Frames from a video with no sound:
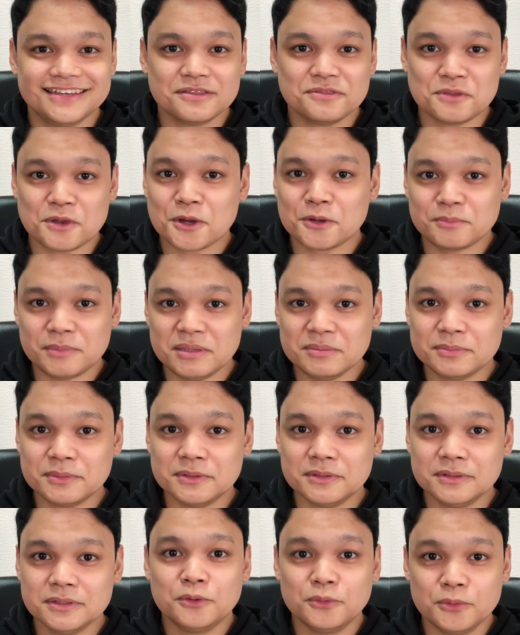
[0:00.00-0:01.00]
There are
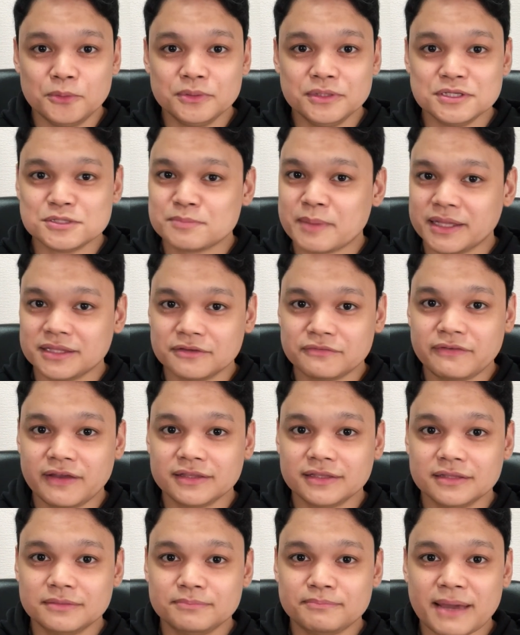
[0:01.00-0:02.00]
people who, despite the
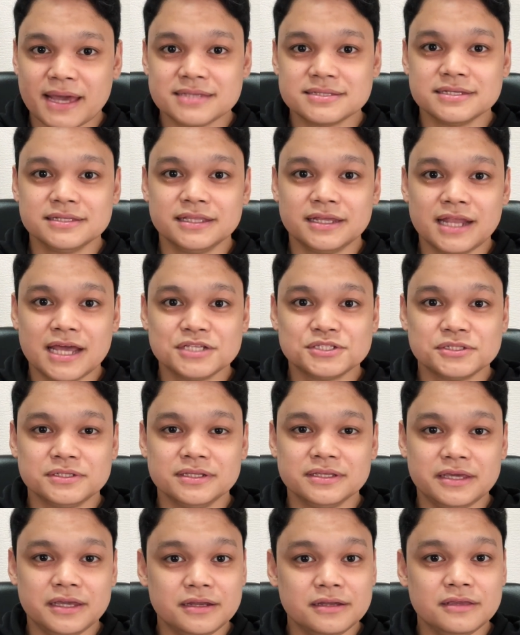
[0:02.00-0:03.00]
fact of passing the National
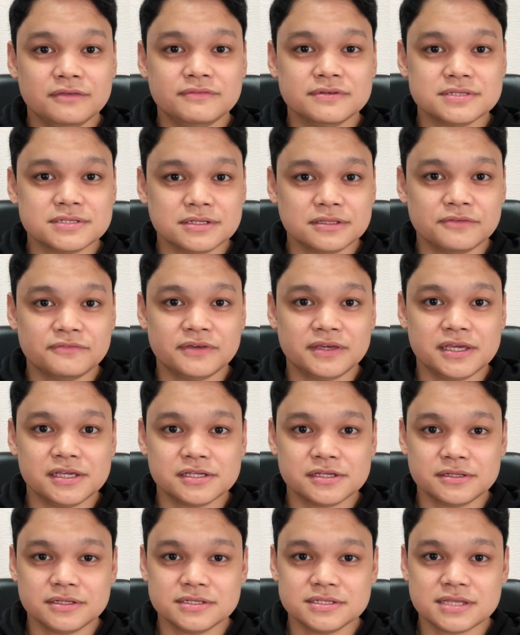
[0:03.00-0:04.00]
Caregiving
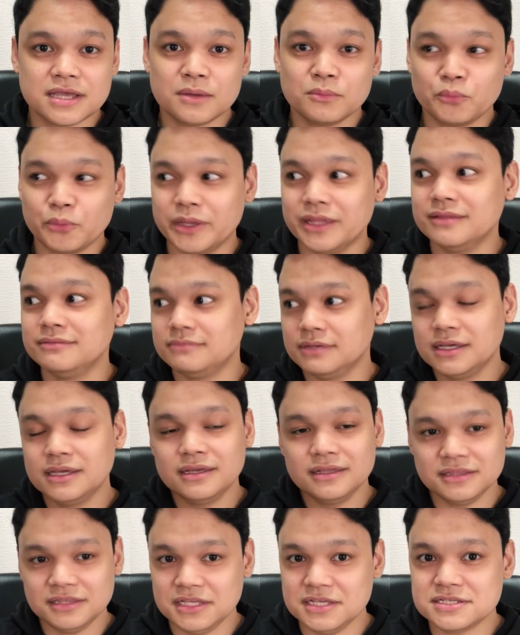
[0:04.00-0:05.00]
Certification Exam with
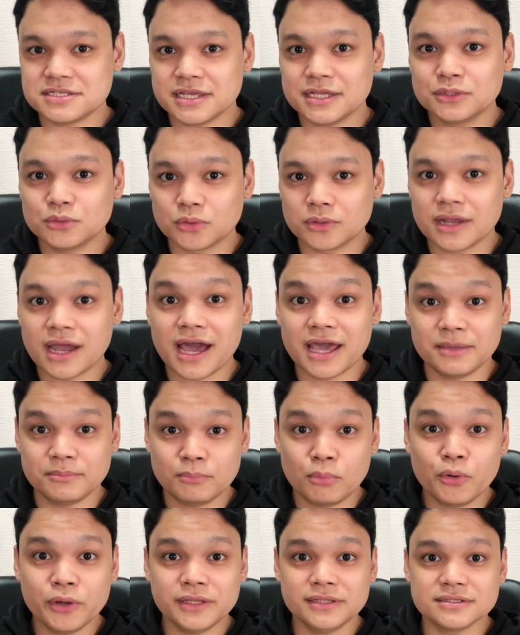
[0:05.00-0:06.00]
decent or high
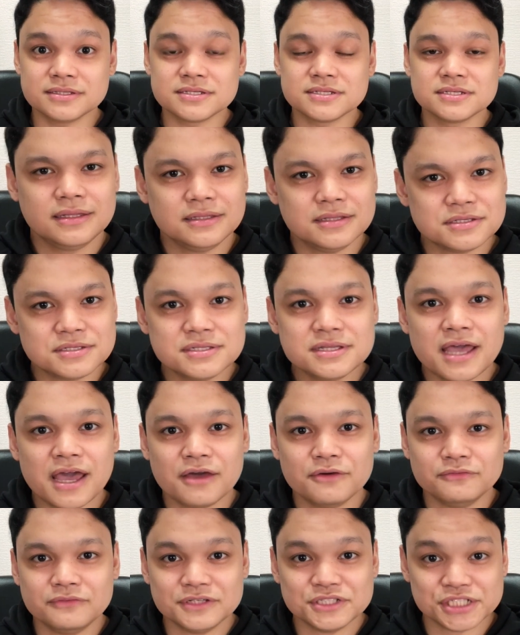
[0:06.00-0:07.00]
points, doesn't
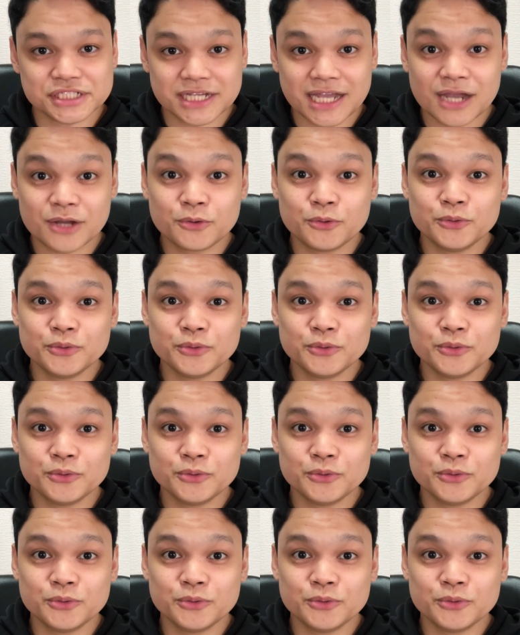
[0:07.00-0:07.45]
have a shikaku